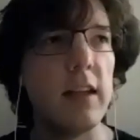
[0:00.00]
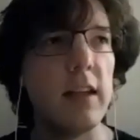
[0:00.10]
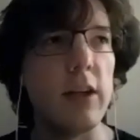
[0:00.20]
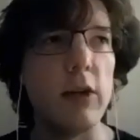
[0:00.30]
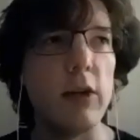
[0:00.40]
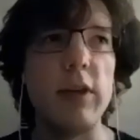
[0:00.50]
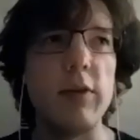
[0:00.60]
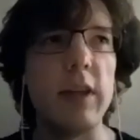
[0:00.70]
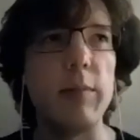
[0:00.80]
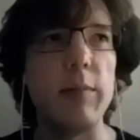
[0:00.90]
Dogecoin
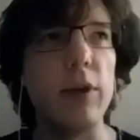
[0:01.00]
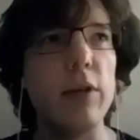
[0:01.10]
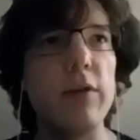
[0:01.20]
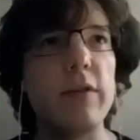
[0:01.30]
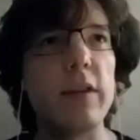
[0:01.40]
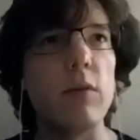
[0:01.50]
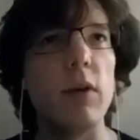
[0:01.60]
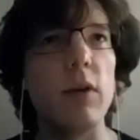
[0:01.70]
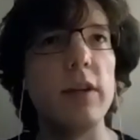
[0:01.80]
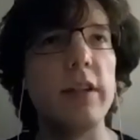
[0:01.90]
really proved to the
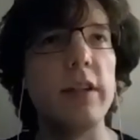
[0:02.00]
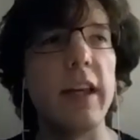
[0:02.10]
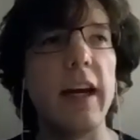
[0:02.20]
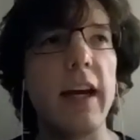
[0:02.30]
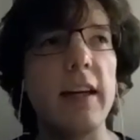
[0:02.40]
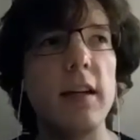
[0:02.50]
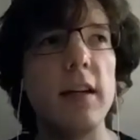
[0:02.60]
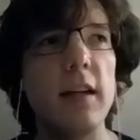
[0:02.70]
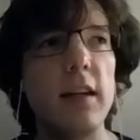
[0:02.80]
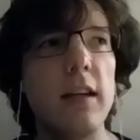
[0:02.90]
world that
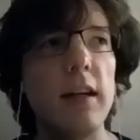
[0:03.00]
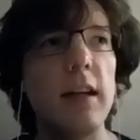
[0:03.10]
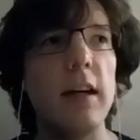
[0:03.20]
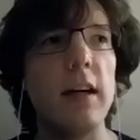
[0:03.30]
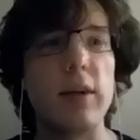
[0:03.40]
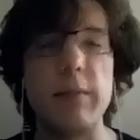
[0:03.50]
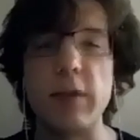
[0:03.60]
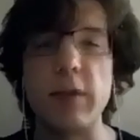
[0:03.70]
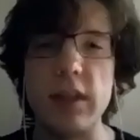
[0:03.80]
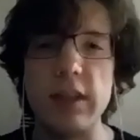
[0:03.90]

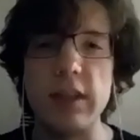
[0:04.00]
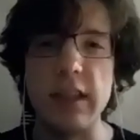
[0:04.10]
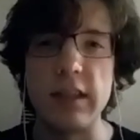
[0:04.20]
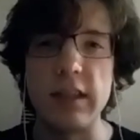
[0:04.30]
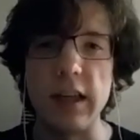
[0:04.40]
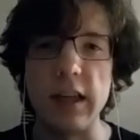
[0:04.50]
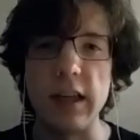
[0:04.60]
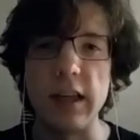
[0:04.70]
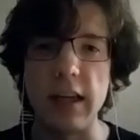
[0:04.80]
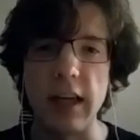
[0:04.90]
cryptocurrency is like
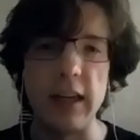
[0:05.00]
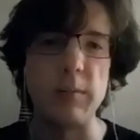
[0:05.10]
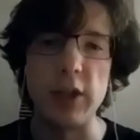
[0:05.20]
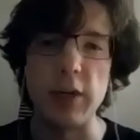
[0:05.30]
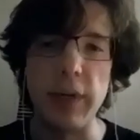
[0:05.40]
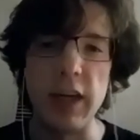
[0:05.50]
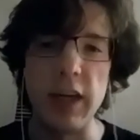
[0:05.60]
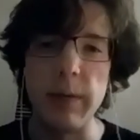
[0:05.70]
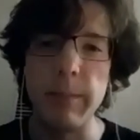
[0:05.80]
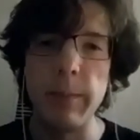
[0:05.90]
as much a
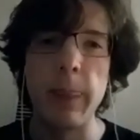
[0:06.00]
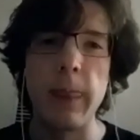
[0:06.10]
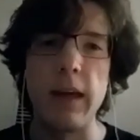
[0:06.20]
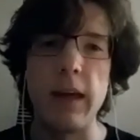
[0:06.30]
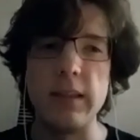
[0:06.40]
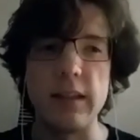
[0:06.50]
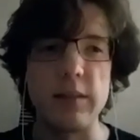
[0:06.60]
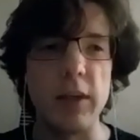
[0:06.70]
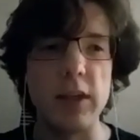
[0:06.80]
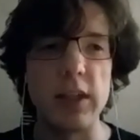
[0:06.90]
meme and is as
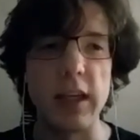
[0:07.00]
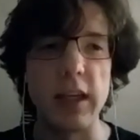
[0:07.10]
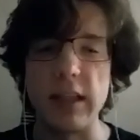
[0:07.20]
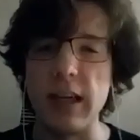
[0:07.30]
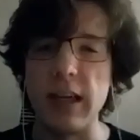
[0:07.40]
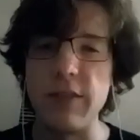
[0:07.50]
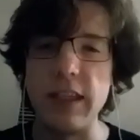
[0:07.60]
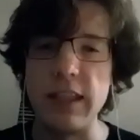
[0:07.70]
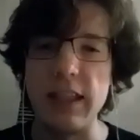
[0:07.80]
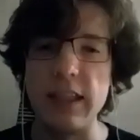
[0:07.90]
much like a set of ideas and